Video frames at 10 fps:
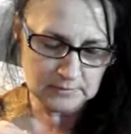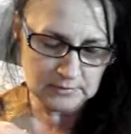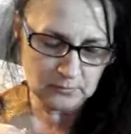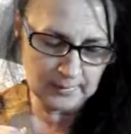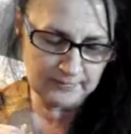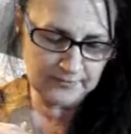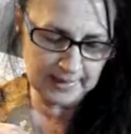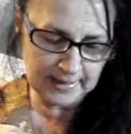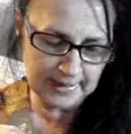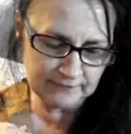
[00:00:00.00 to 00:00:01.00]
the one
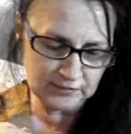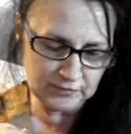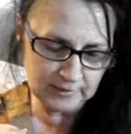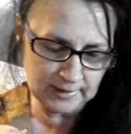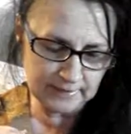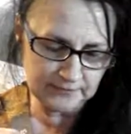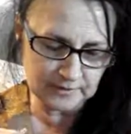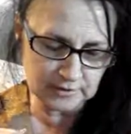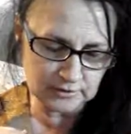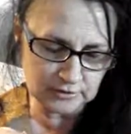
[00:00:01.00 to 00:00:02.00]
thing after you cut
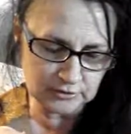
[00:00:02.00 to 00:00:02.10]
these,